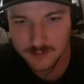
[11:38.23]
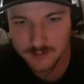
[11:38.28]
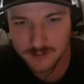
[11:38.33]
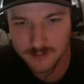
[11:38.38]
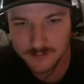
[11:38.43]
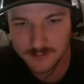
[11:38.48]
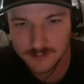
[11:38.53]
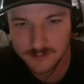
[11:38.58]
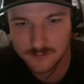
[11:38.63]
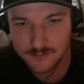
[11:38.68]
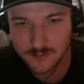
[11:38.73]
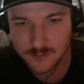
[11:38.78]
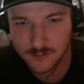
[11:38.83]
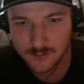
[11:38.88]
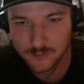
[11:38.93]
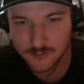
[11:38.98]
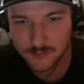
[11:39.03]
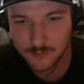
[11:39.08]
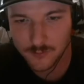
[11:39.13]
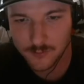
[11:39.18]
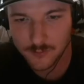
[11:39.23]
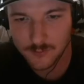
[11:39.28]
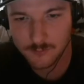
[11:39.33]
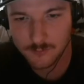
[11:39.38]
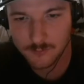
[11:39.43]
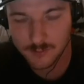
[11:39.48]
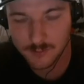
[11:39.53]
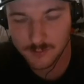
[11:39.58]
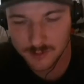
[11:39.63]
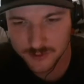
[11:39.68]
because it starts with
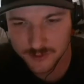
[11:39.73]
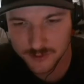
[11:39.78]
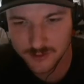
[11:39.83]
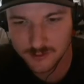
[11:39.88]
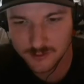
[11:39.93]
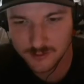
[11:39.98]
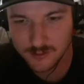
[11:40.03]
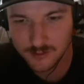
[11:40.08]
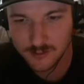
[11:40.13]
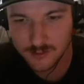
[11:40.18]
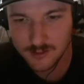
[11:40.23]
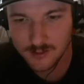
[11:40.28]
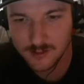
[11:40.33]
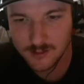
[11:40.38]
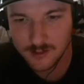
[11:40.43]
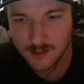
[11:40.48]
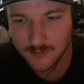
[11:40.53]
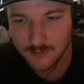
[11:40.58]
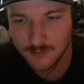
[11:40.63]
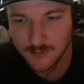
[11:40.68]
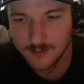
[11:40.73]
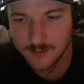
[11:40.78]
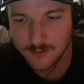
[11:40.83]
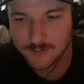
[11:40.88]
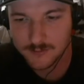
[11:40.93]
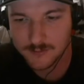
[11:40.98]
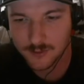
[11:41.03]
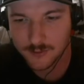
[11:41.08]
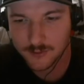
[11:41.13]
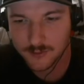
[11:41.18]
religion, then
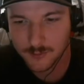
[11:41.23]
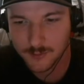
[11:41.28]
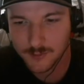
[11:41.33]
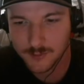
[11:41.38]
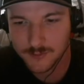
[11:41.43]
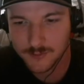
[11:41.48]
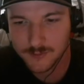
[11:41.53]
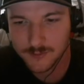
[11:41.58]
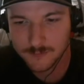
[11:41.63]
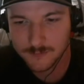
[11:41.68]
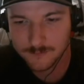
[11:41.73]
it starts with,